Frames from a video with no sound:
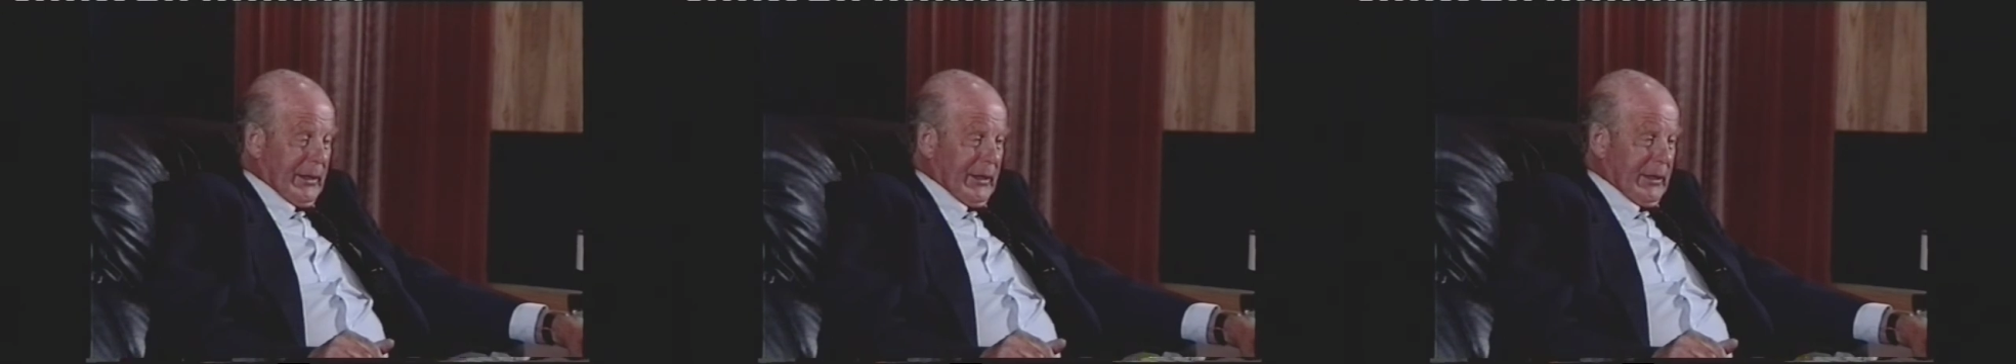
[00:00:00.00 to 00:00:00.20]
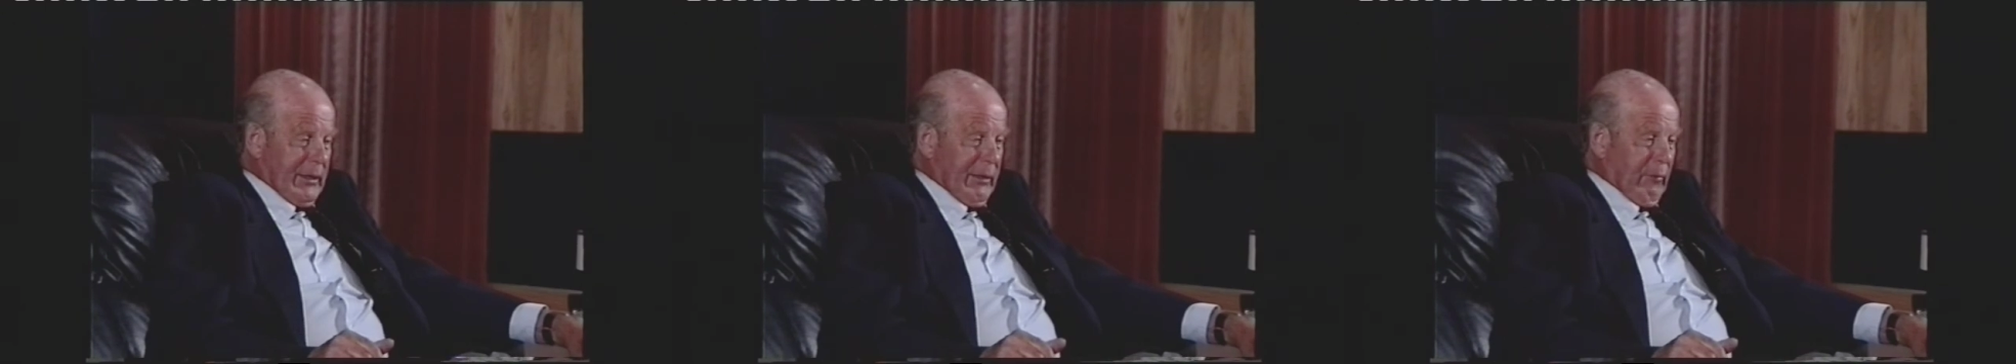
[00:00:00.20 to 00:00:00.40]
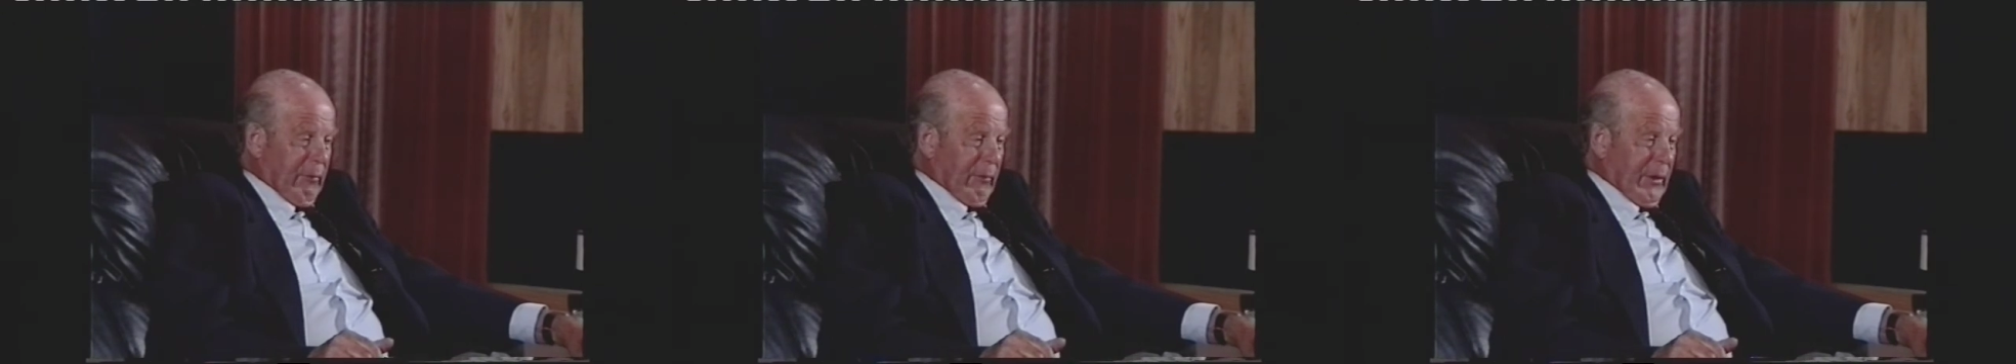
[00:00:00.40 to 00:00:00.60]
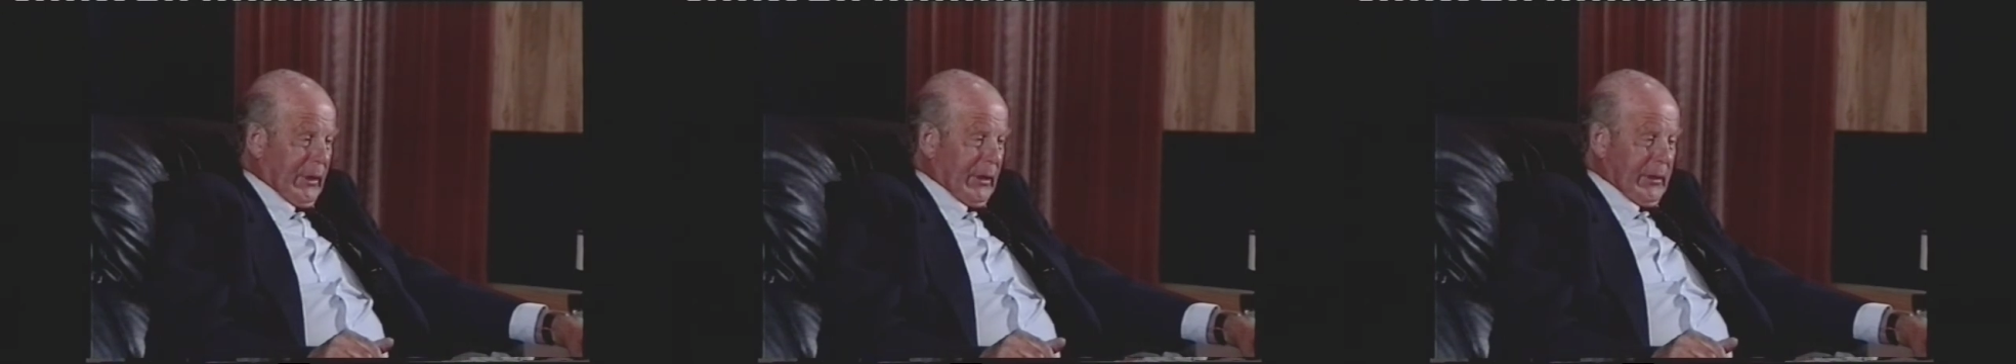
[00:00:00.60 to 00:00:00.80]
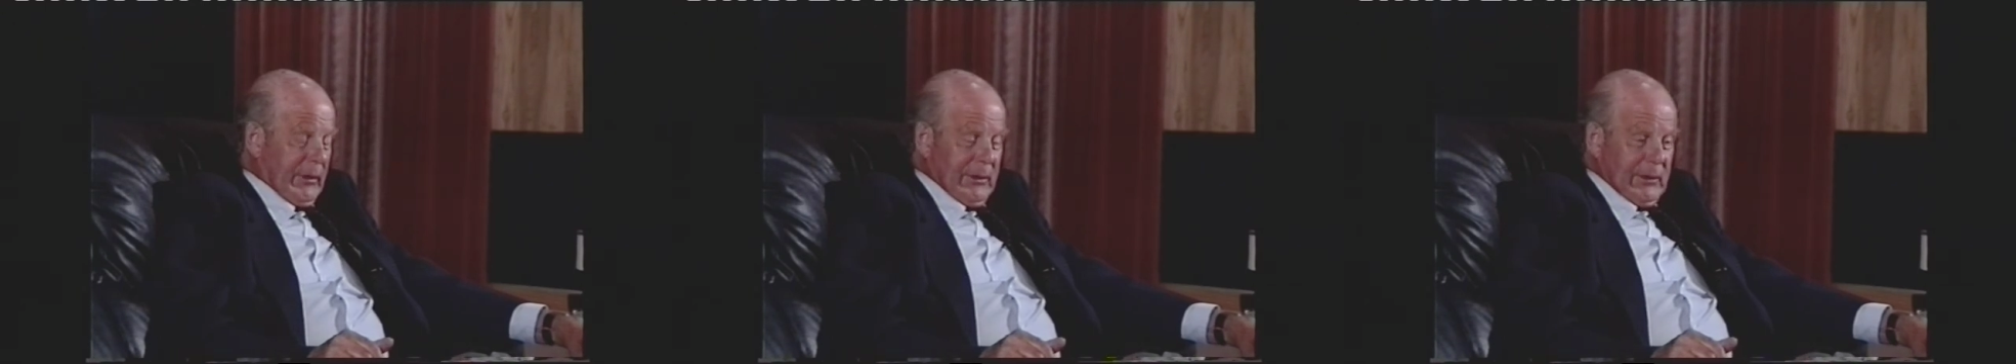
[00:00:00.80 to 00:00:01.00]
I said,
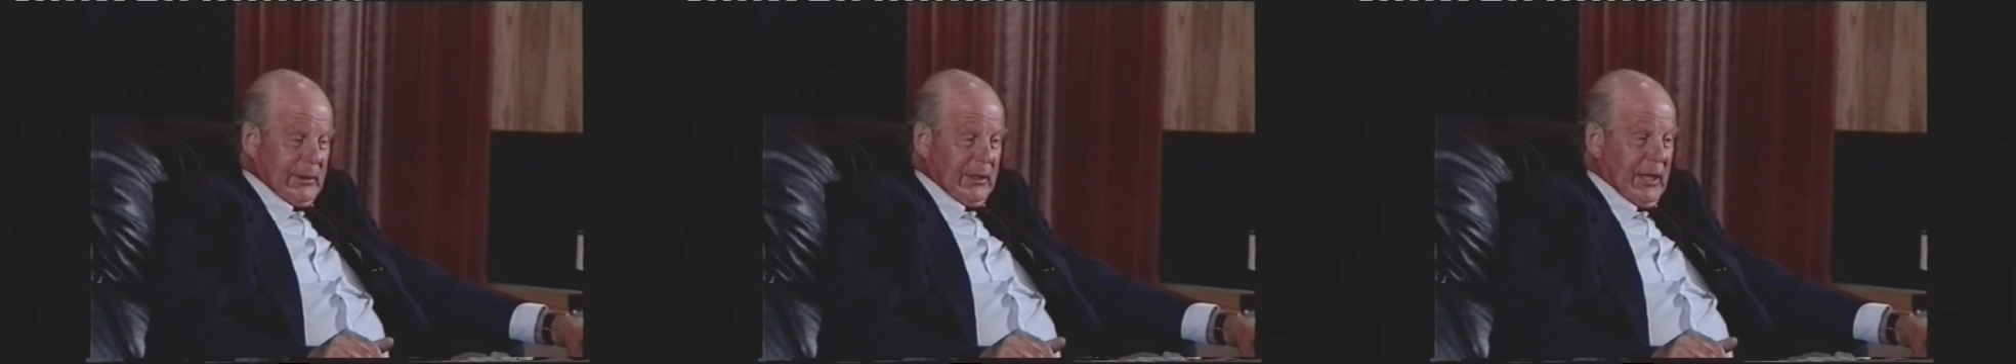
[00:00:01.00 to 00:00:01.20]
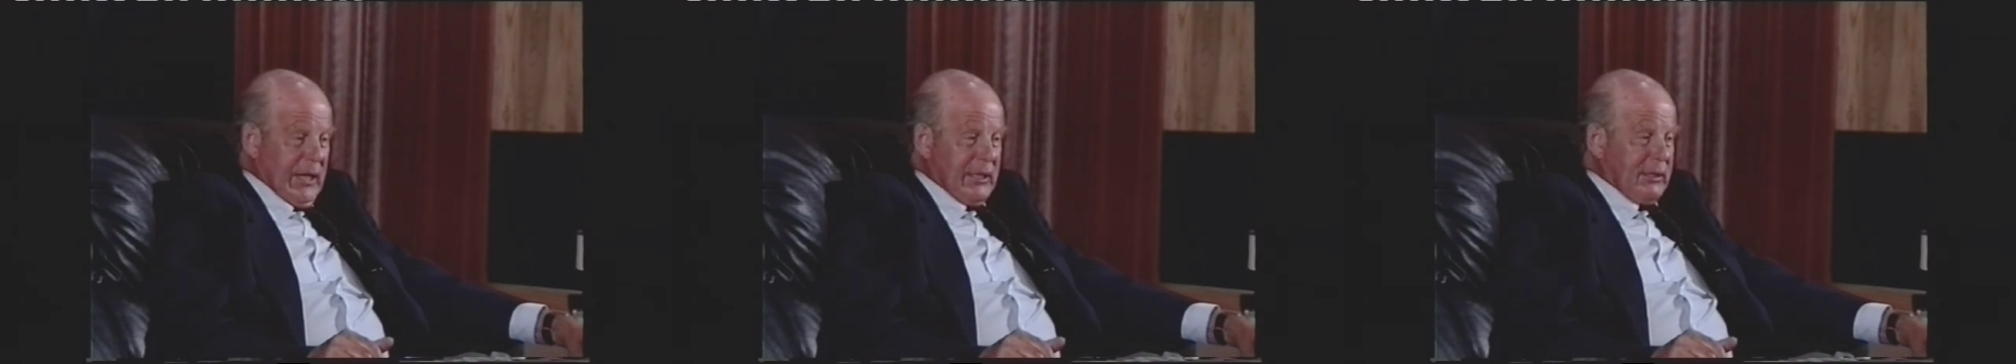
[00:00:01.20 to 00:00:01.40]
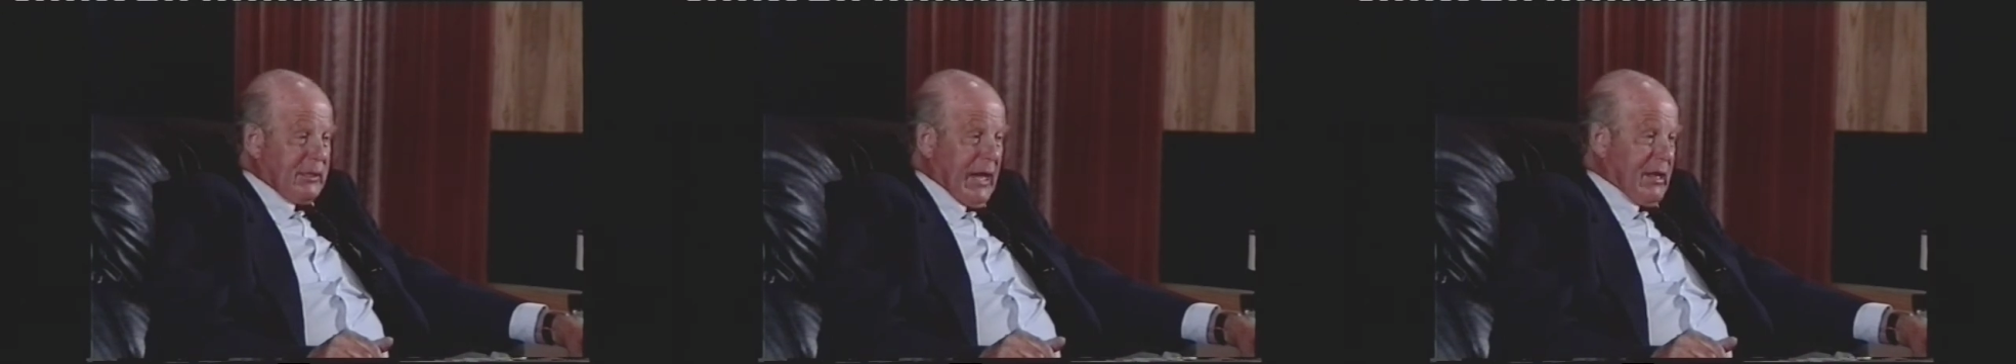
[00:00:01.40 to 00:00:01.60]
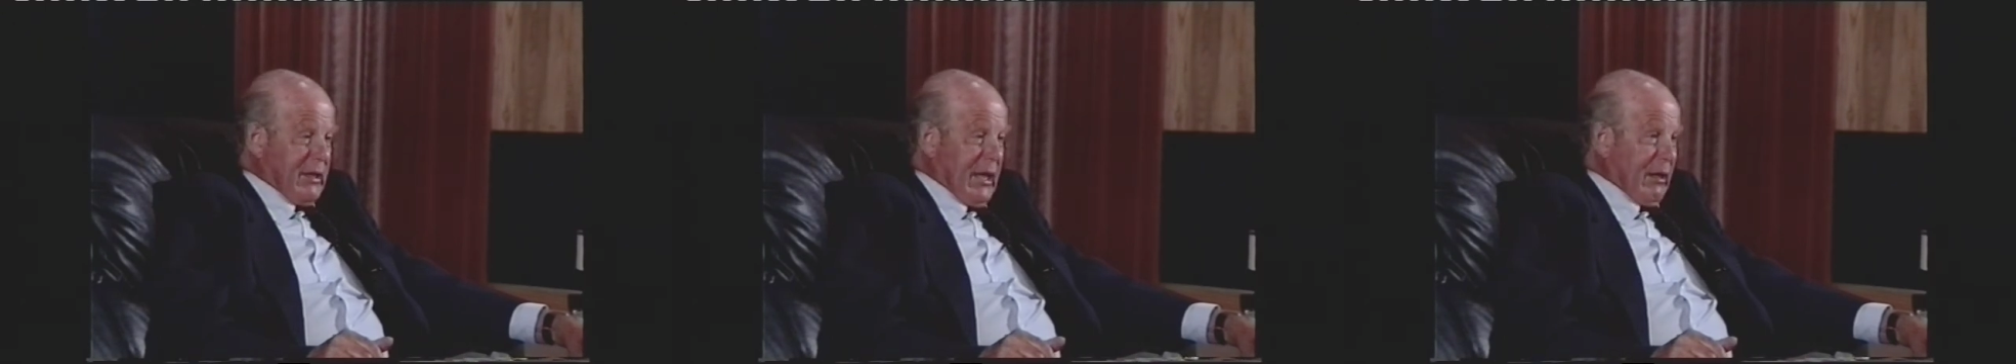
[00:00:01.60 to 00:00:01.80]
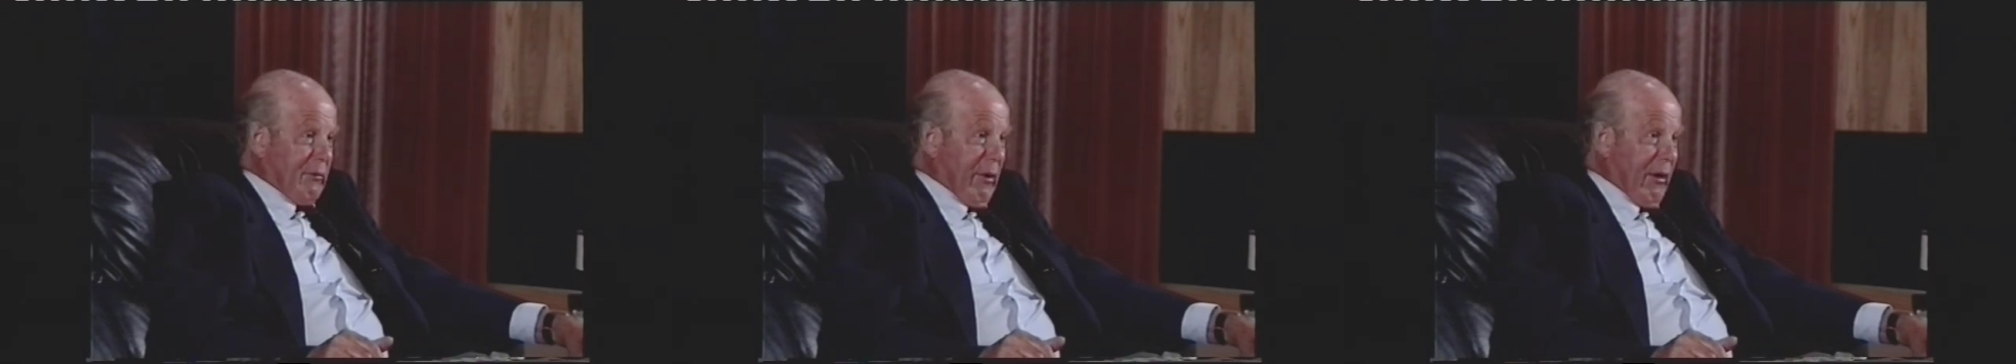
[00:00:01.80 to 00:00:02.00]
"There's nothing